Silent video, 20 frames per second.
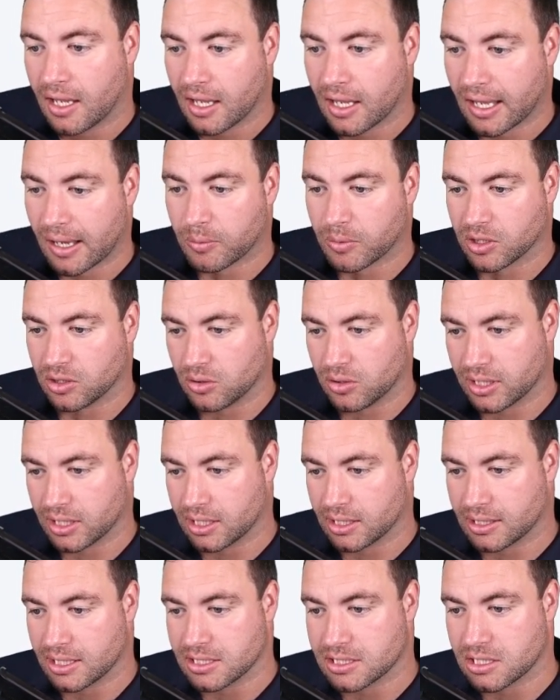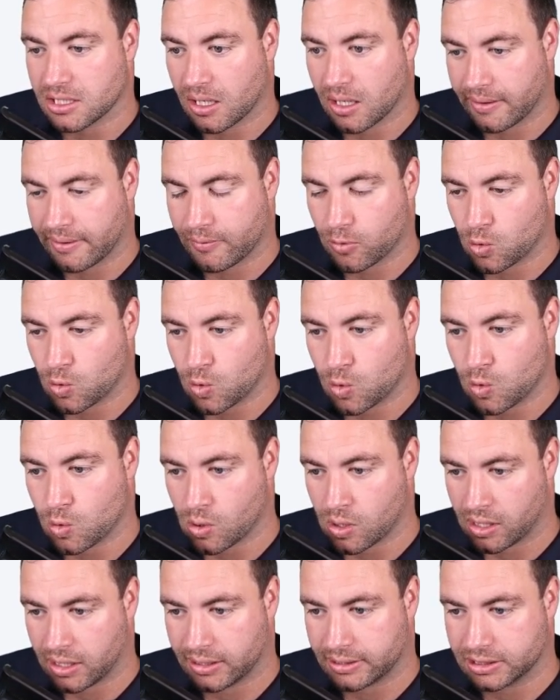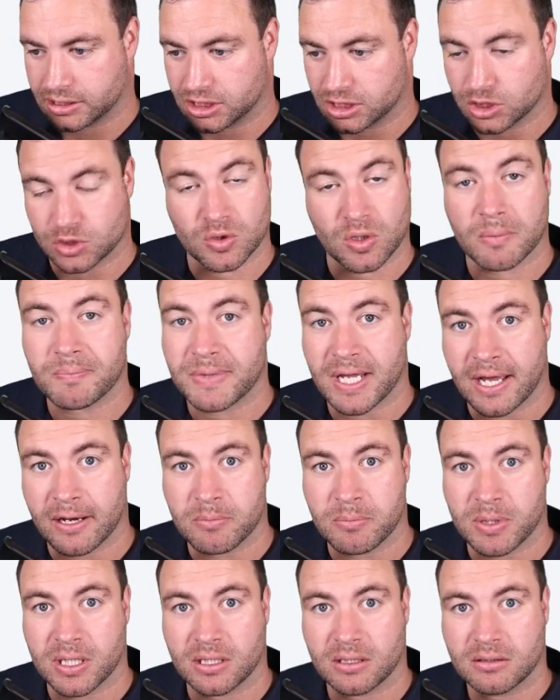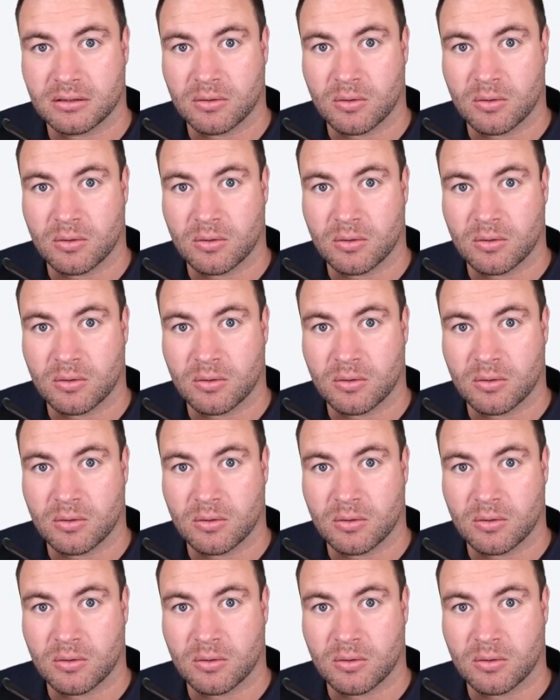and we're looking at this and going, ooh, she's dropped down a bit.